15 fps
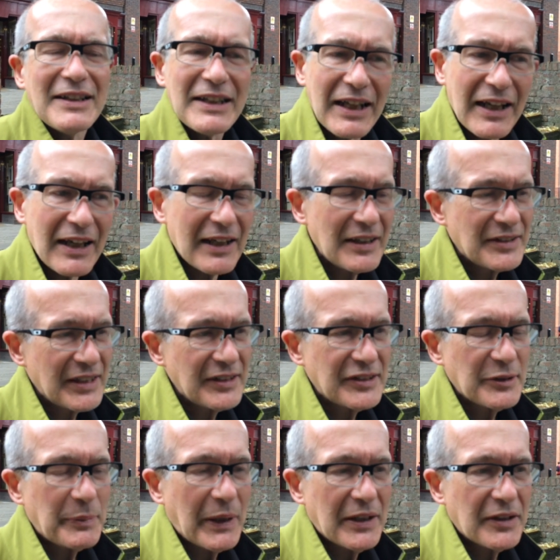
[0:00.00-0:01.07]
Yeah, it's
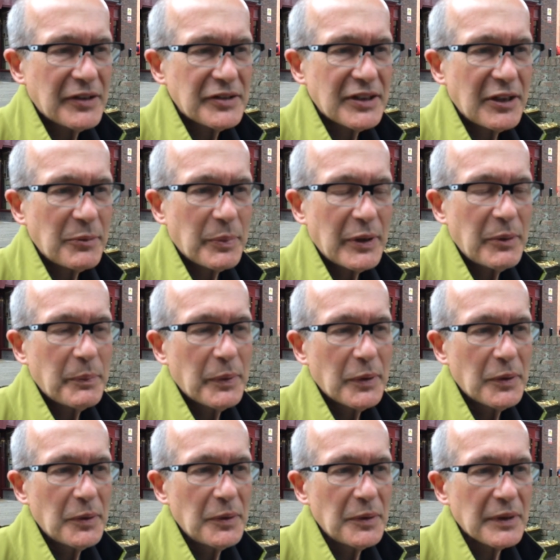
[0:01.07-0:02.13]
about asking
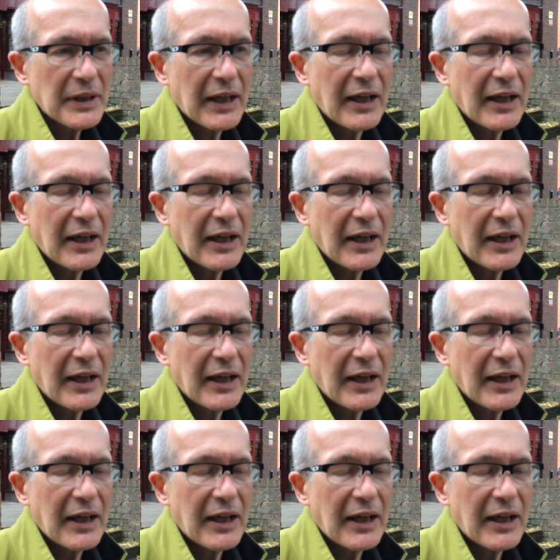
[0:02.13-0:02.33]
people